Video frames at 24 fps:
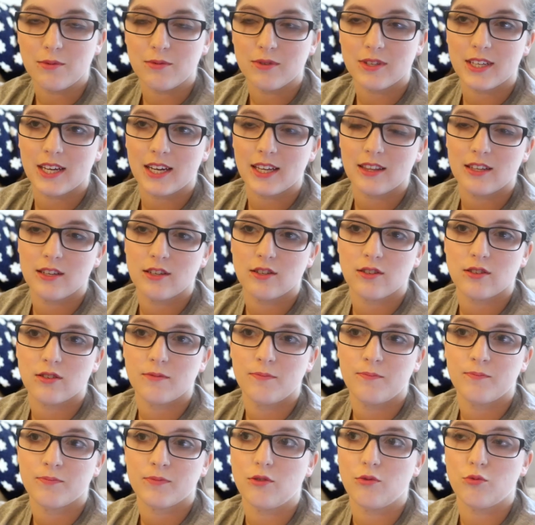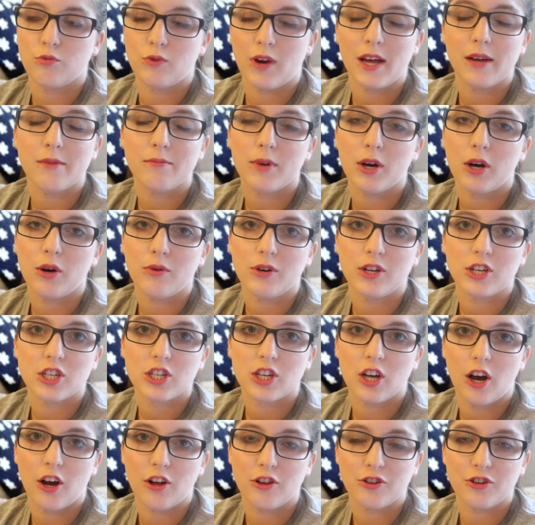It was like this rainbowish
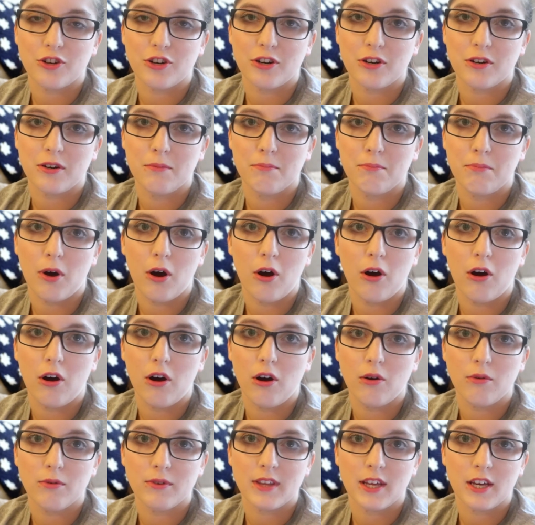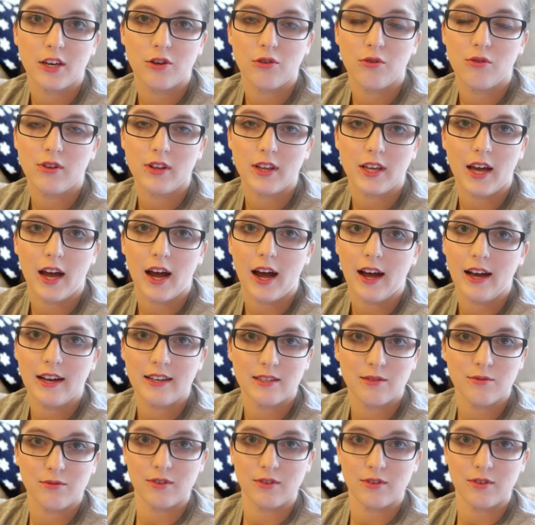colored ball with like googly eyes. It